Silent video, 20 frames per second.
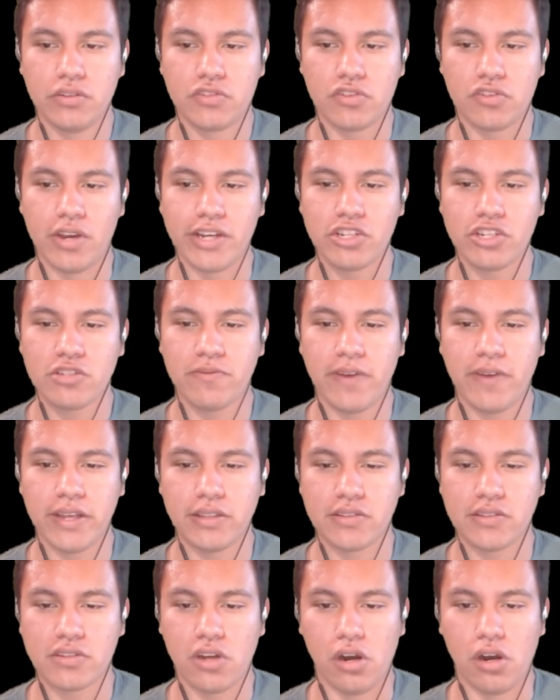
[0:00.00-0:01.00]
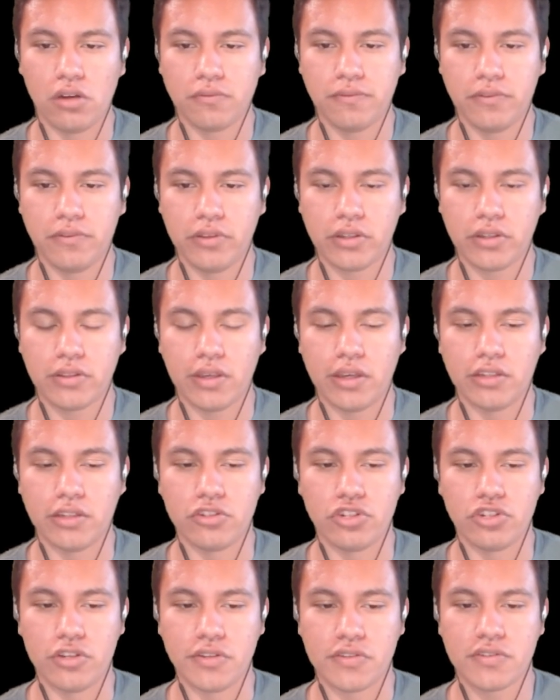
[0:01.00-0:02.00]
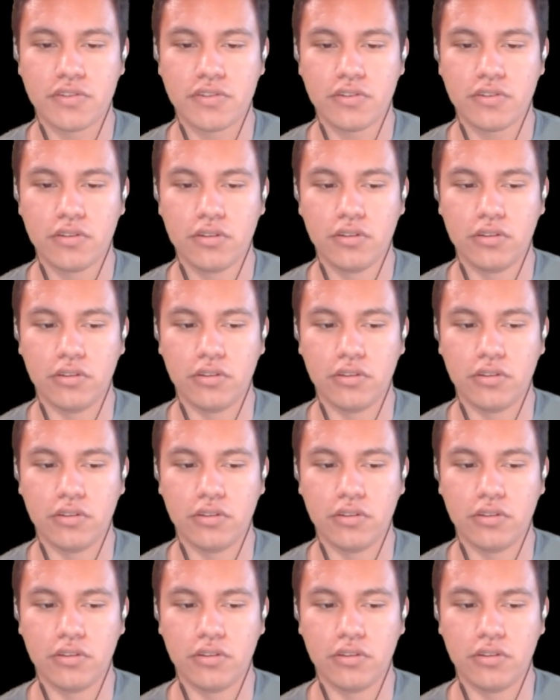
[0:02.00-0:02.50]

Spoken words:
So I just find this conflict and just